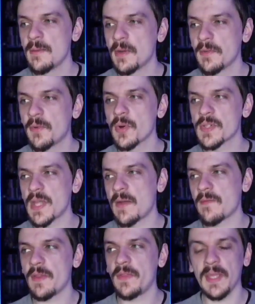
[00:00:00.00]
But of course,
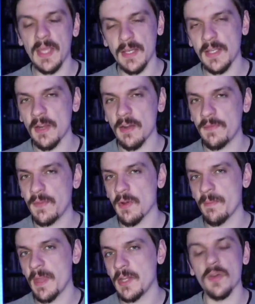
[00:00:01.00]
everything in here, if
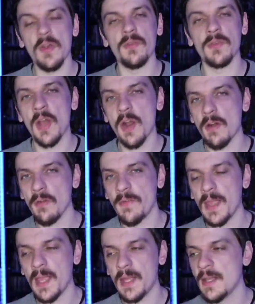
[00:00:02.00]
you're a major Hotaru
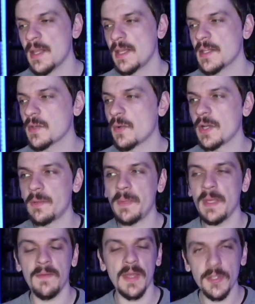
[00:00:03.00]
fan, is going to
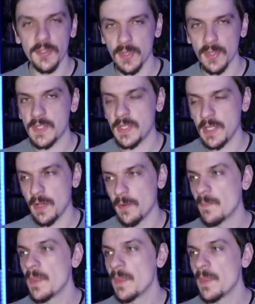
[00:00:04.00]
be of interest to you.